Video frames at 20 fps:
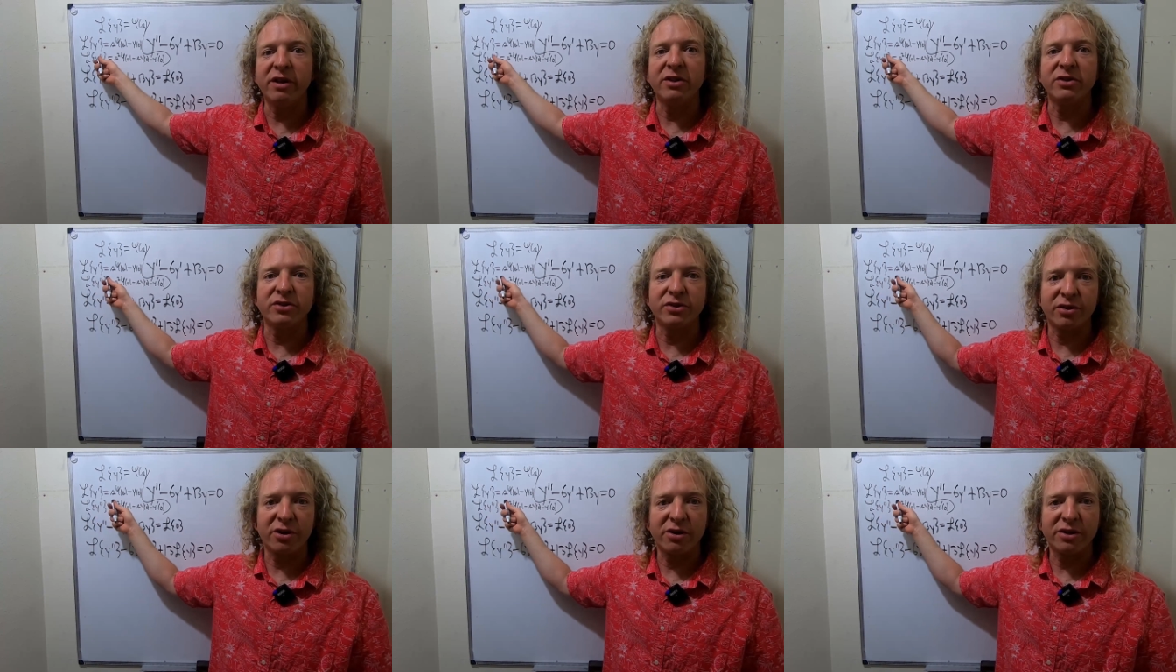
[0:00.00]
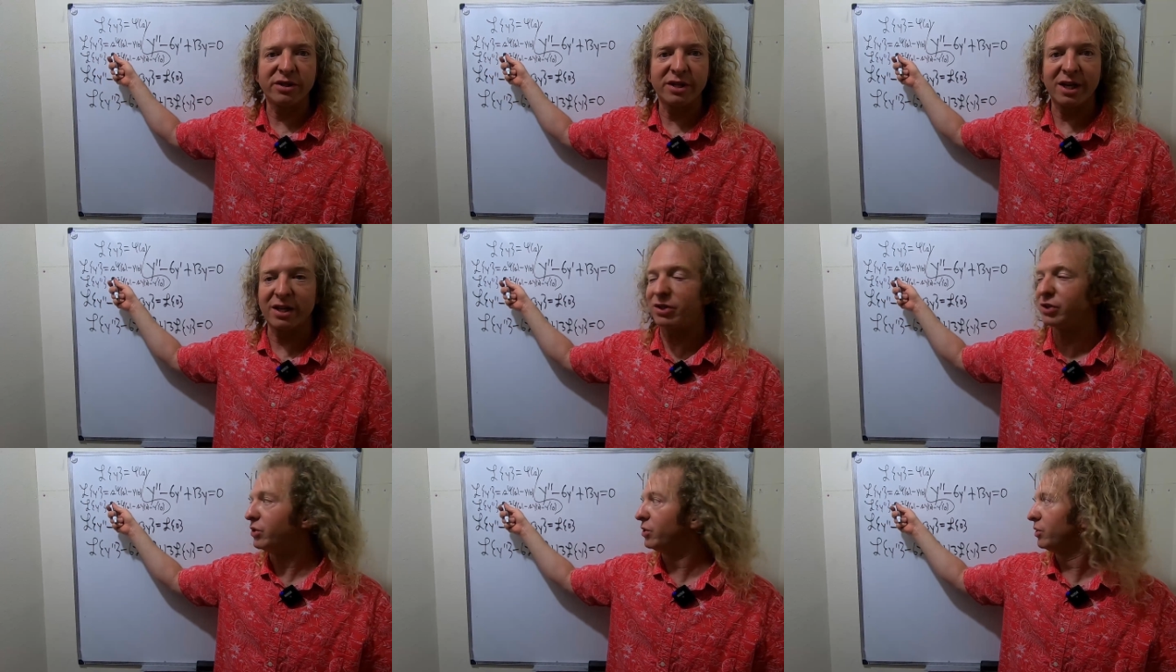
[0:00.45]
and it starts
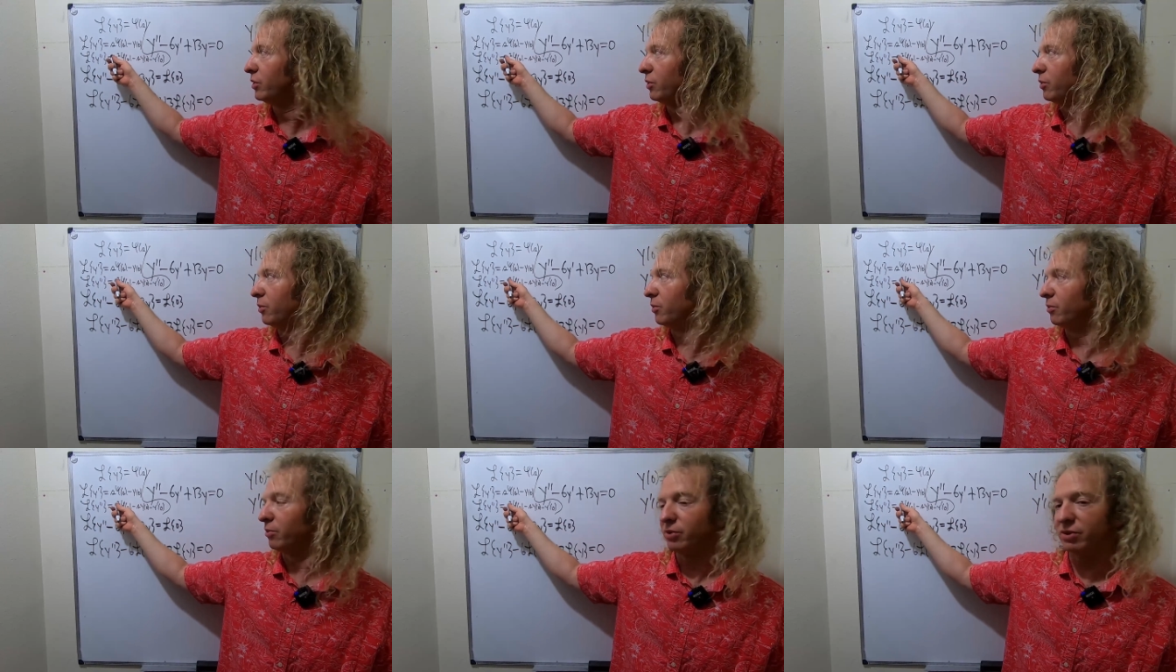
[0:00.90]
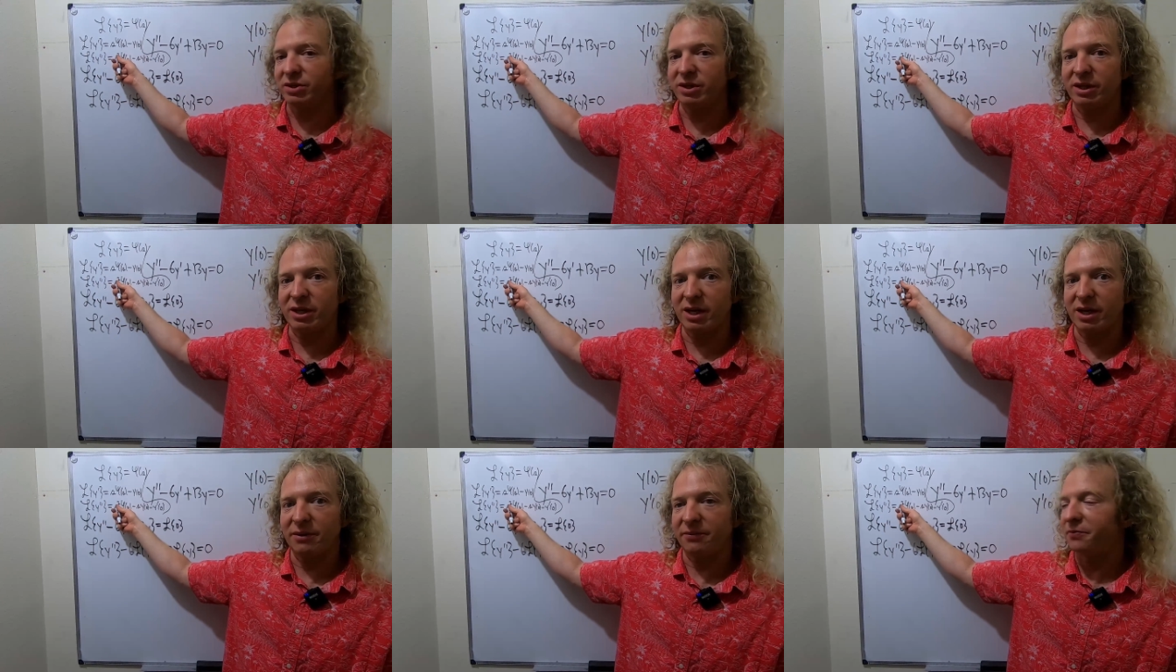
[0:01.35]
at 2.
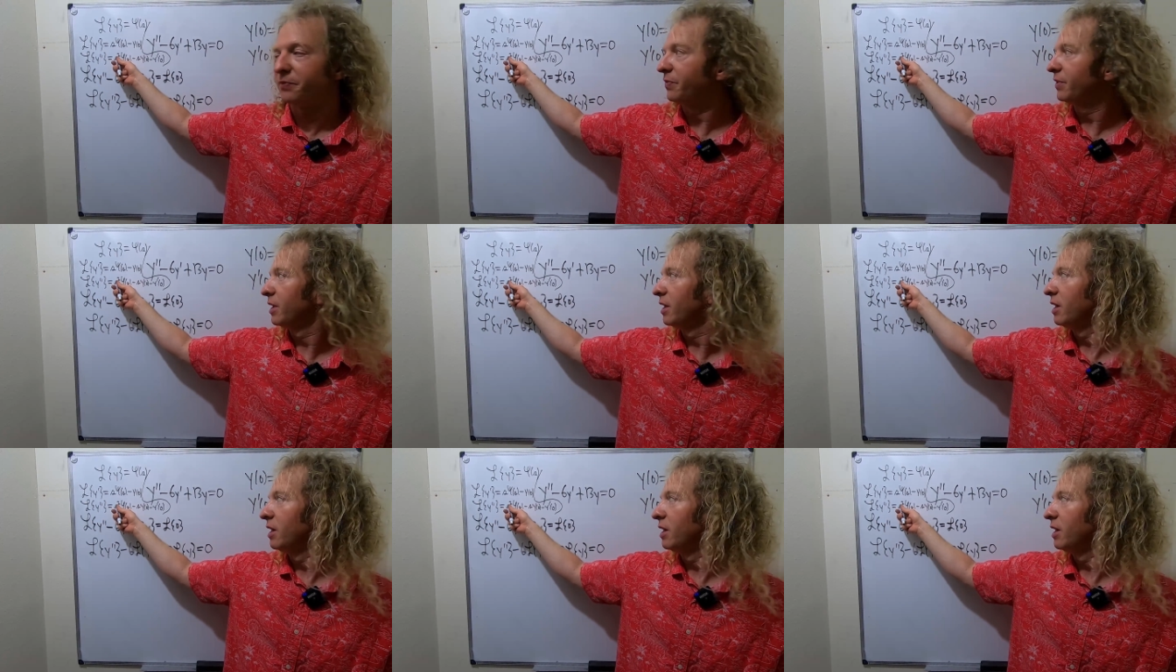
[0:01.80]
See that?